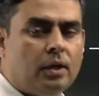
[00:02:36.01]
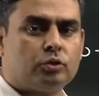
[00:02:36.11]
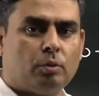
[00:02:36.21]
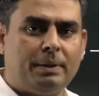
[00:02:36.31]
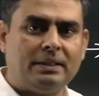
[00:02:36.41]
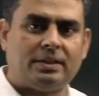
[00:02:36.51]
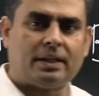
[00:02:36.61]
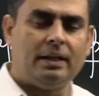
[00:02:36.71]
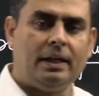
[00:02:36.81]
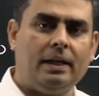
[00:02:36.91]
So
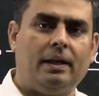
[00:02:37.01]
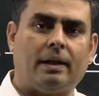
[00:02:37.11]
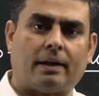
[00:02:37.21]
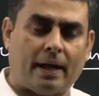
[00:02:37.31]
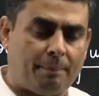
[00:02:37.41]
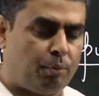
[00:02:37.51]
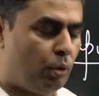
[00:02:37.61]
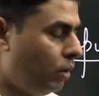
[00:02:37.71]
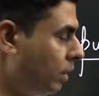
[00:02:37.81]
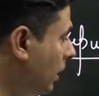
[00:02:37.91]
basically repo